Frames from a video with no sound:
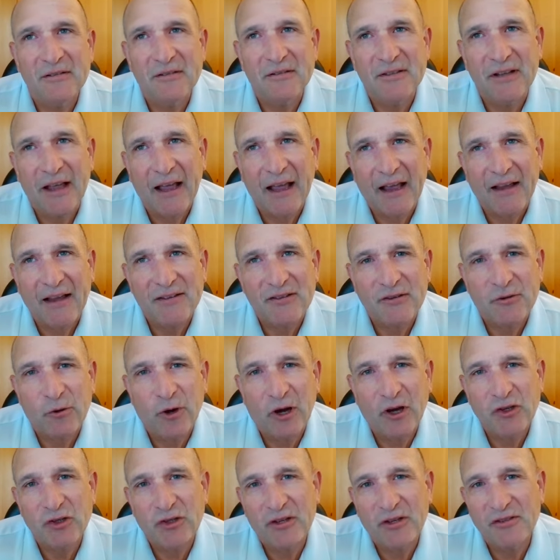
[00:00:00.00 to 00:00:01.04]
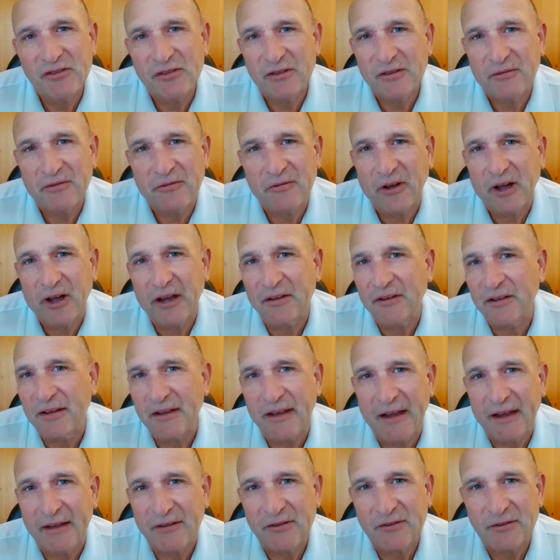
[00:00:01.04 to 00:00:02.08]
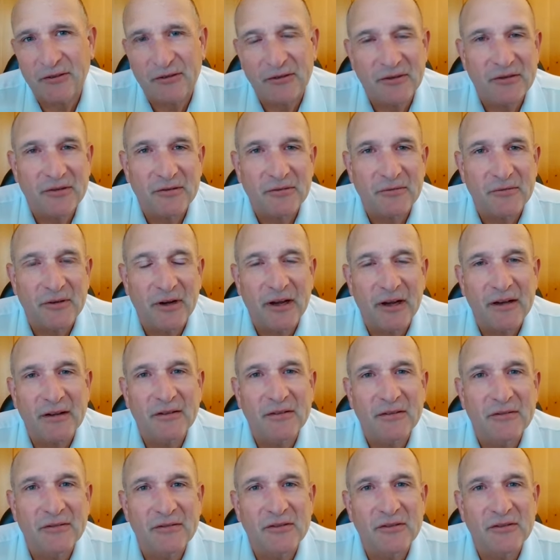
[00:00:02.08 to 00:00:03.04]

to ask questions and to find the answers, right?